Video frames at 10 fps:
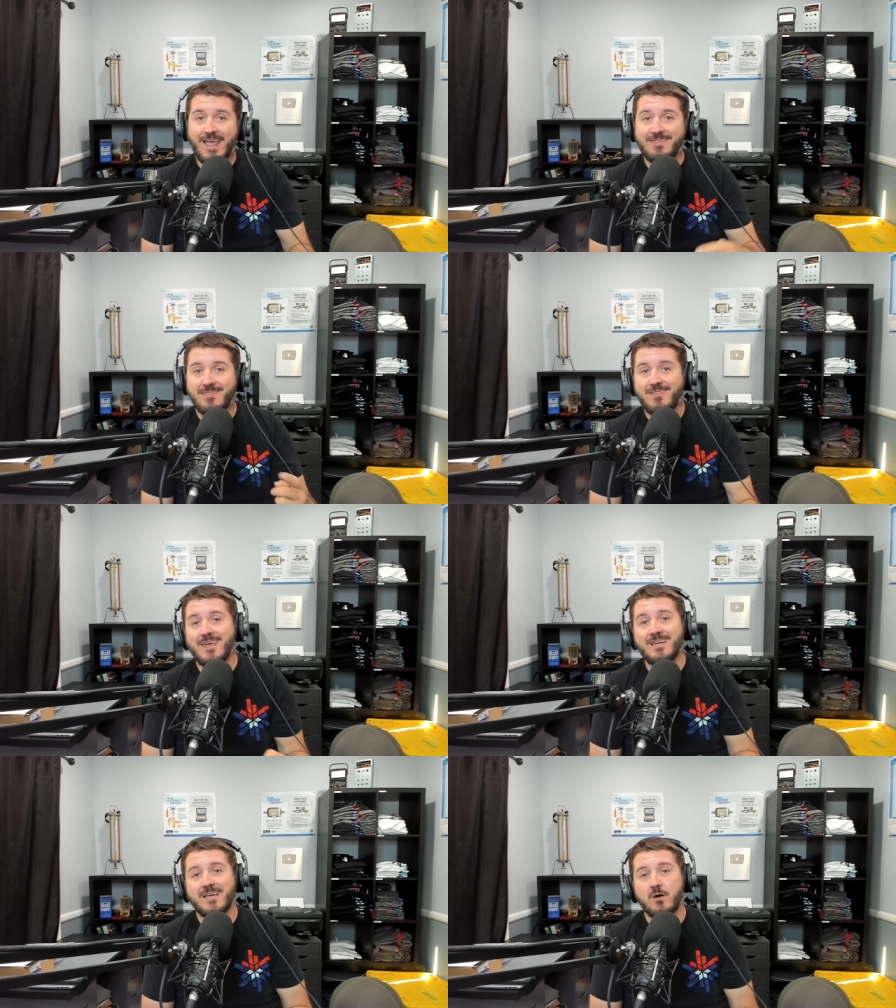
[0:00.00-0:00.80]
And
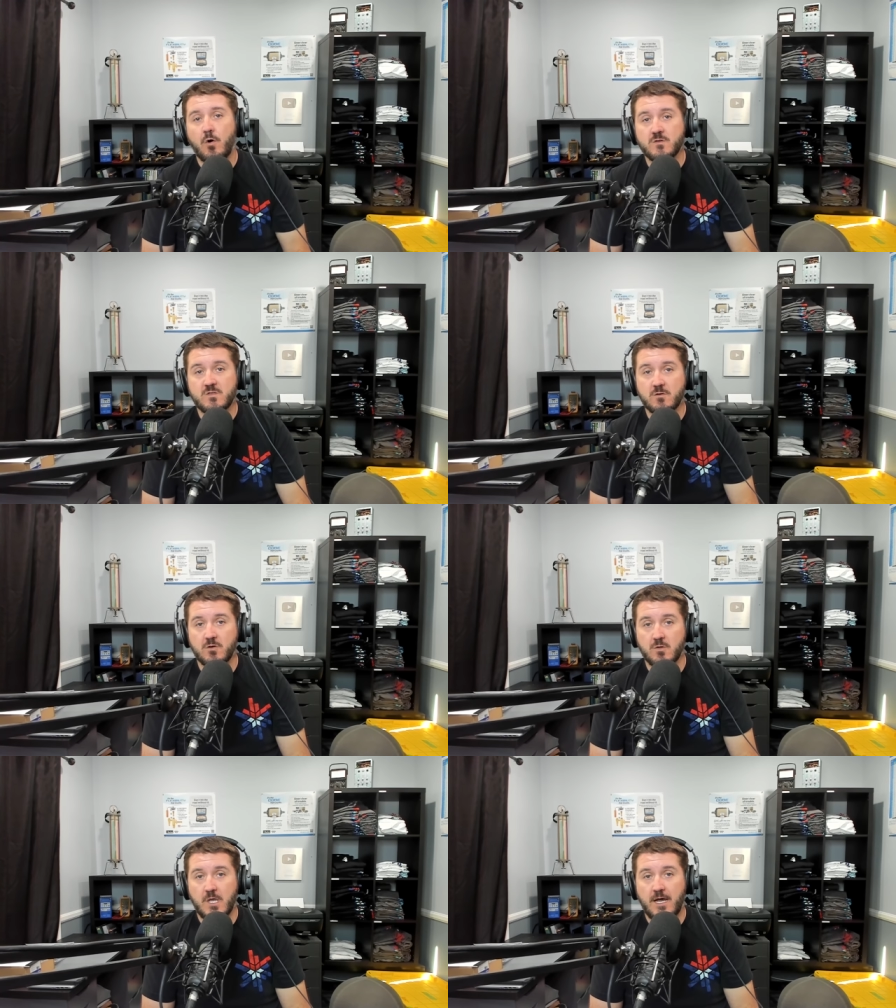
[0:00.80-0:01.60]
then I also
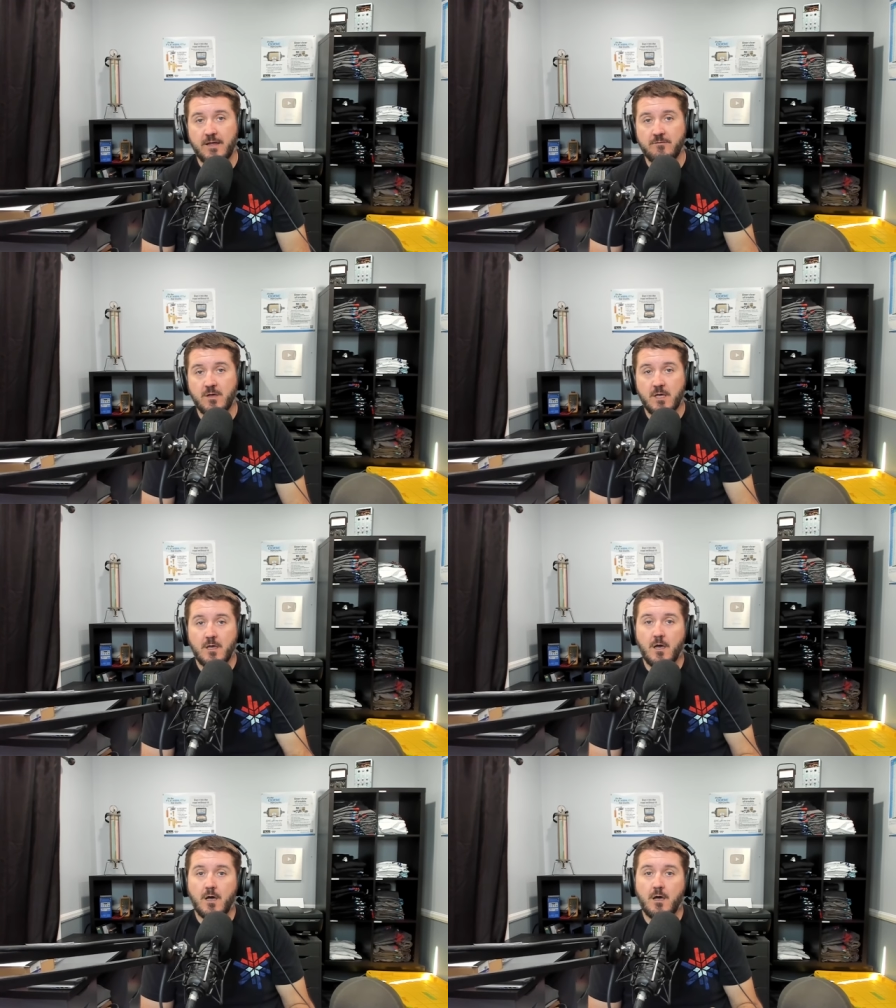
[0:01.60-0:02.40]
go live
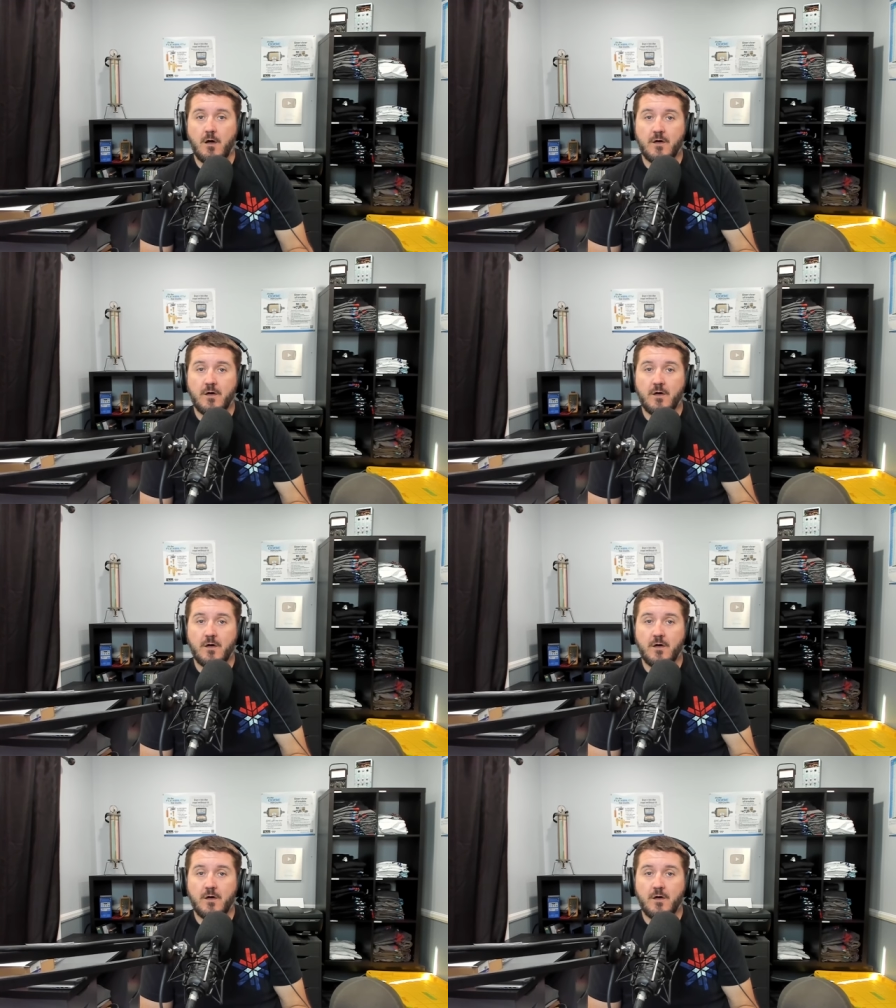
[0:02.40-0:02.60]
Uh,